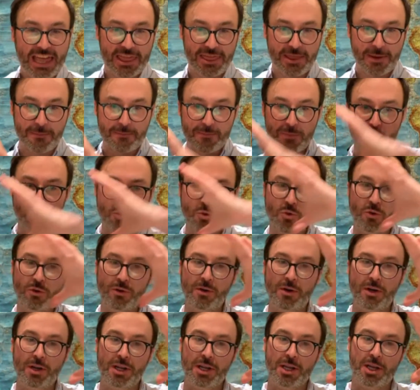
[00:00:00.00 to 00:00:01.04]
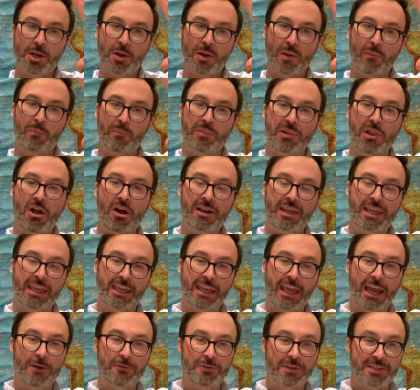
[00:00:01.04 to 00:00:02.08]
The moon
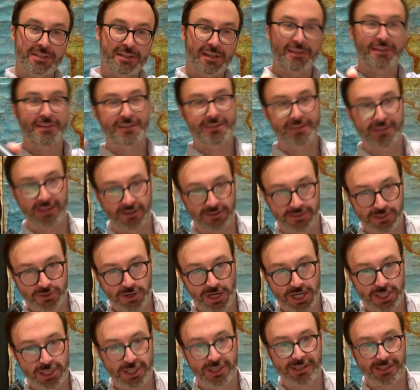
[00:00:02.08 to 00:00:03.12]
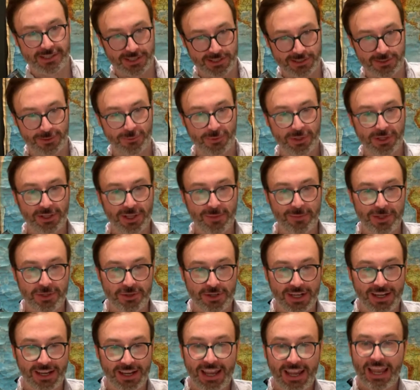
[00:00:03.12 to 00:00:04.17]
blocking out the sun. This is an illustration. This isn't real
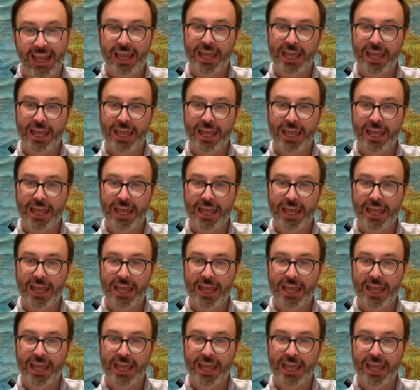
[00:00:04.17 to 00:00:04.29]
imagery.